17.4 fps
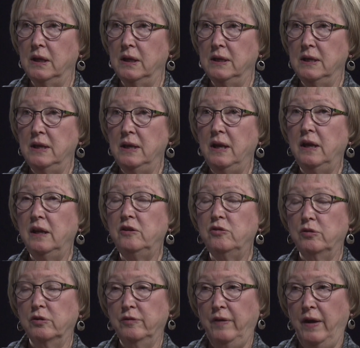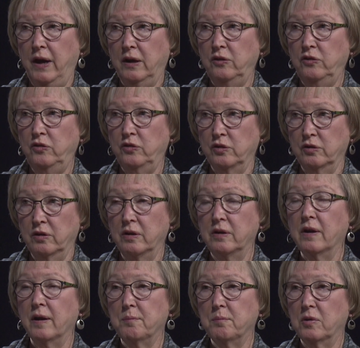need to have had
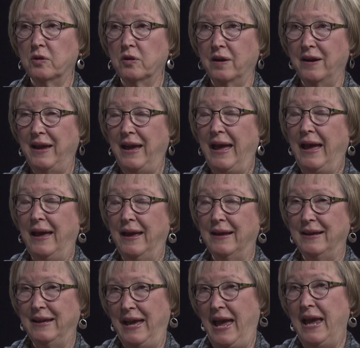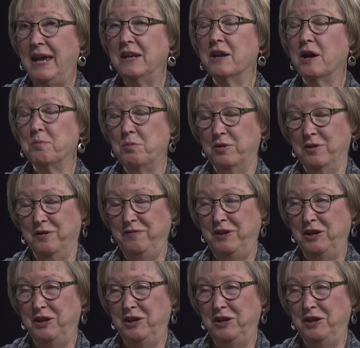a number of